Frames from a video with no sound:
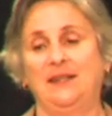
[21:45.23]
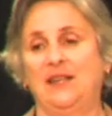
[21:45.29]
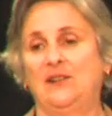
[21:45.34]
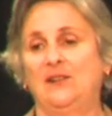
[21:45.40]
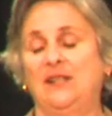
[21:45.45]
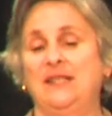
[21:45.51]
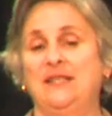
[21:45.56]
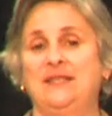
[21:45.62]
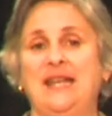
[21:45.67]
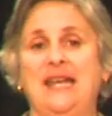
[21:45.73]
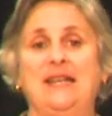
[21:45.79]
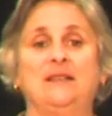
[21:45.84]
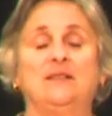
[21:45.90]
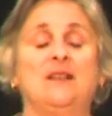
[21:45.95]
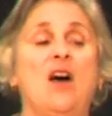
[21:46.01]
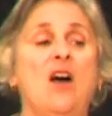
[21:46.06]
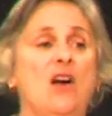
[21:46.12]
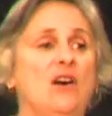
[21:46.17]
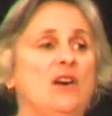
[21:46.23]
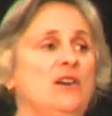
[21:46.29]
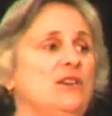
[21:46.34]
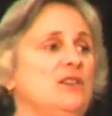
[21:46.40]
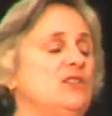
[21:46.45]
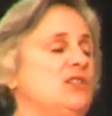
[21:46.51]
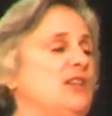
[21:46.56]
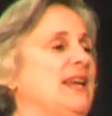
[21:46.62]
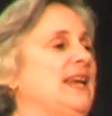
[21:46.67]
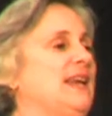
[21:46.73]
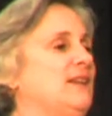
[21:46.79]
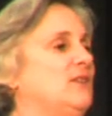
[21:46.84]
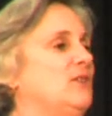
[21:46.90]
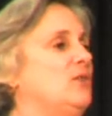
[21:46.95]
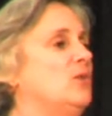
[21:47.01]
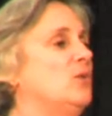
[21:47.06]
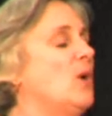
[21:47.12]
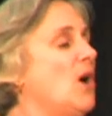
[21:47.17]
there is a large
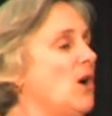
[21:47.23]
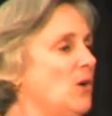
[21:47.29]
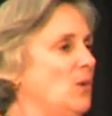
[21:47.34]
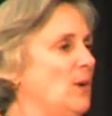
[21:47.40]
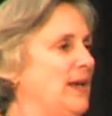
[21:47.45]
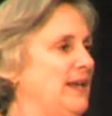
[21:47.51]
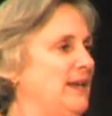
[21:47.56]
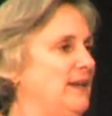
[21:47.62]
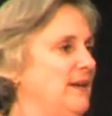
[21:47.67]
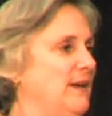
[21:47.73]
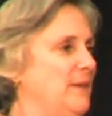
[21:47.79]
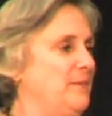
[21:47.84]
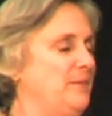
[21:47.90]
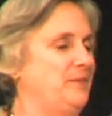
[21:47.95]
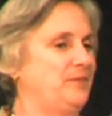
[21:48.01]
and growing